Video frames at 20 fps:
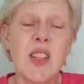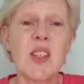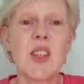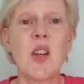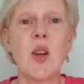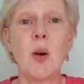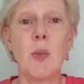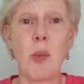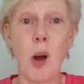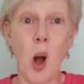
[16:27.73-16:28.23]

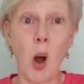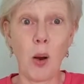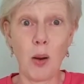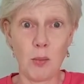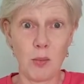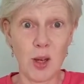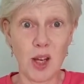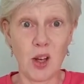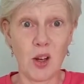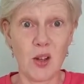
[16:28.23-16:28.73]
there's no
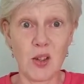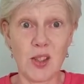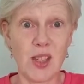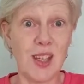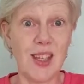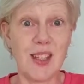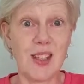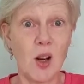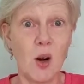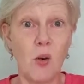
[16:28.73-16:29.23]
point
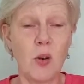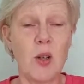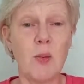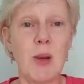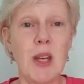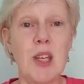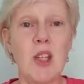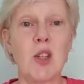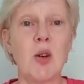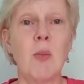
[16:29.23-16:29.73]
because it's
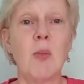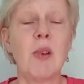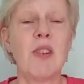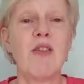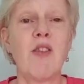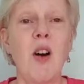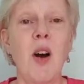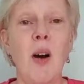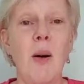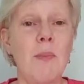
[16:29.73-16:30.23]
already been done
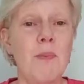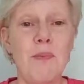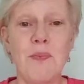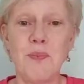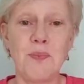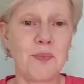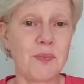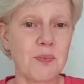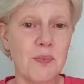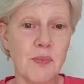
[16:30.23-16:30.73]
before.
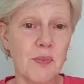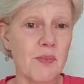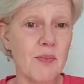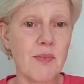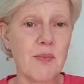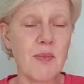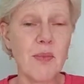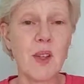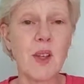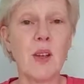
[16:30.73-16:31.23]

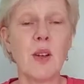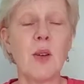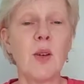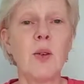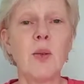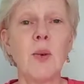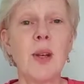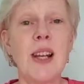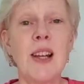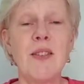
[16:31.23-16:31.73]

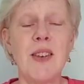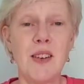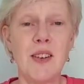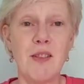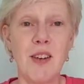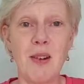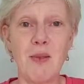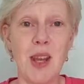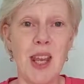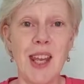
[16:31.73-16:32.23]
We live
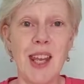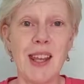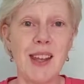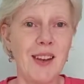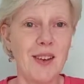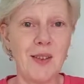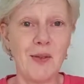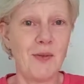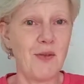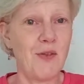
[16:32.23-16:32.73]
in a very
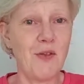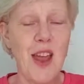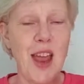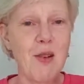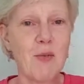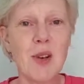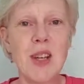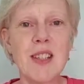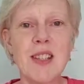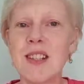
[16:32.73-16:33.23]

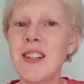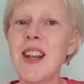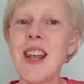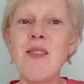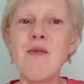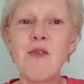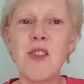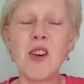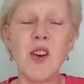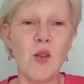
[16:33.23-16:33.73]
varied
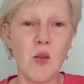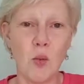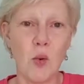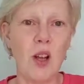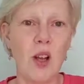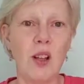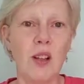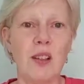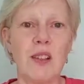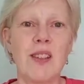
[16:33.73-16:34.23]
and infinite
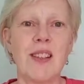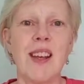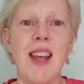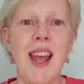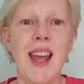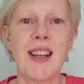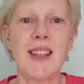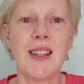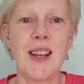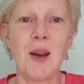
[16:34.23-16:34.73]
world,
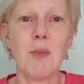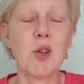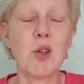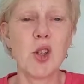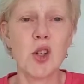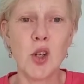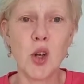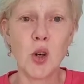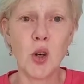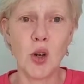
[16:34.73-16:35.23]
and I'm
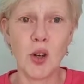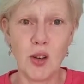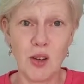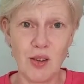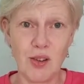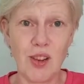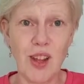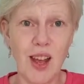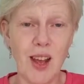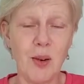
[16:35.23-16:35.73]

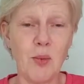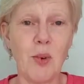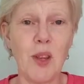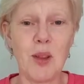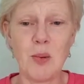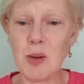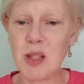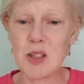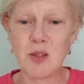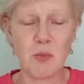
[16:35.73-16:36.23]
sure that
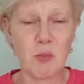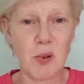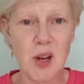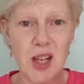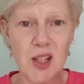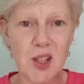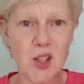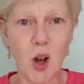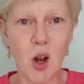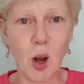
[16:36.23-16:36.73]
with a bit of
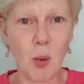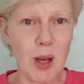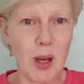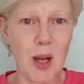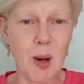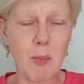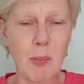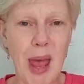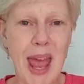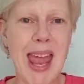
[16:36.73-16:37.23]

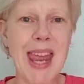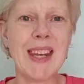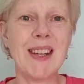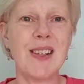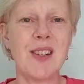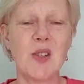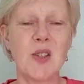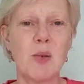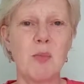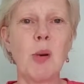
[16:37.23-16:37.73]
brainstorming, a
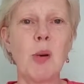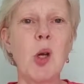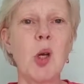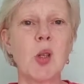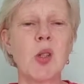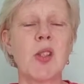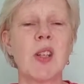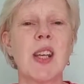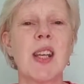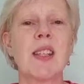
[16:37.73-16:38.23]
pen and some
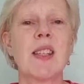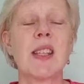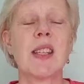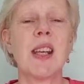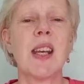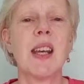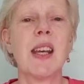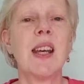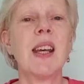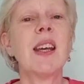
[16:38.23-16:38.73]

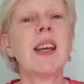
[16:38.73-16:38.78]
post-its